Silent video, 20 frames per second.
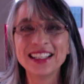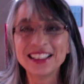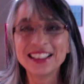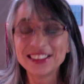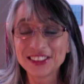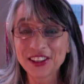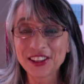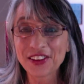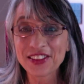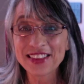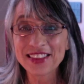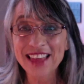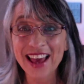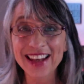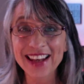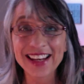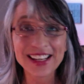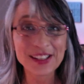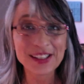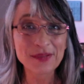So that
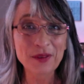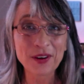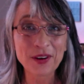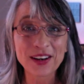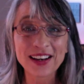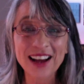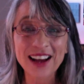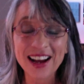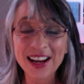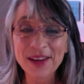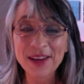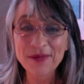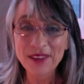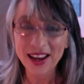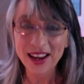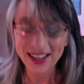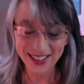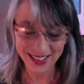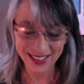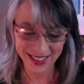next morning, I am
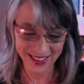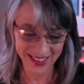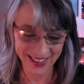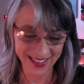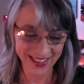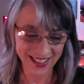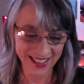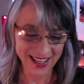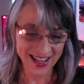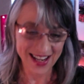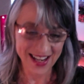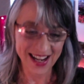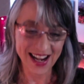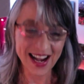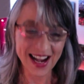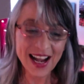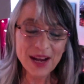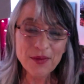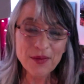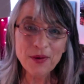not kidding,
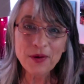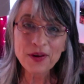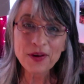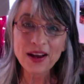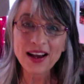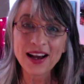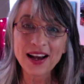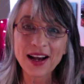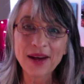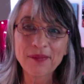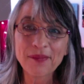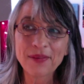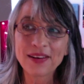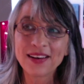I woke up,